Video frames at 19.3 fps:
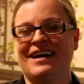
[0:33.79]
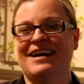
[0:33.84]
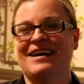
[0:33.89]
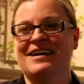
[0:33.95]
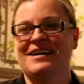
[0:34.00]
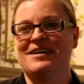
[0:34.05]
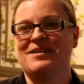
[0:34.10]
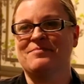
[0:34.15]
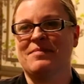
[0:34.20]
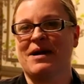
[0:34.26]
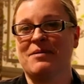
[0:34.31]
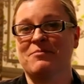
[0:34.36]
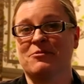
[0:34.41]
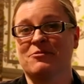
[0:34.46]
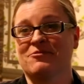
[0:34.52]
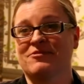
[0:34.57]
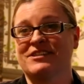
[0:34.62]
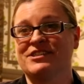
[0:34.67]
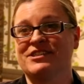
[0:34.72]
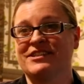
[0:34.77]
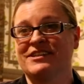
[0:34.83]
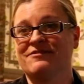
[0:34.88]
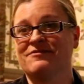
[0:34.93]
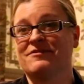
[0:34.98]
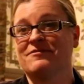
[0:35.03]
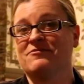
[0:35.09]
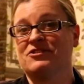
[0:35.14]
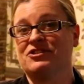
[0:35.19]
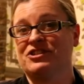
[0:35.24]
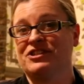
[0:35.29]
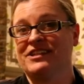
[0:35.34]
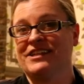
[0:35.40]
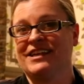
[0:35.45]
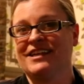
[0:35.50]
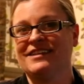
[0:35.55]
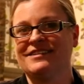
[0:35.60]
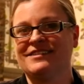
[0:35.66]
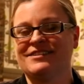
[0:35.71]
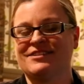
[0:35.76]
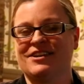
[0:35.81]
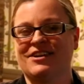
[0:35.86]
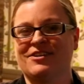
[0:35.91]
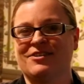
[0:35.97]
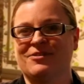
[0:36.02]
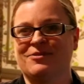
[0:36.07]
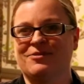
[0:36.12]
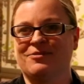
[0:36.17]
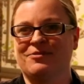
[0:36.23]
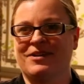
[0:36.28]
Um, I'm originally from Virginia, so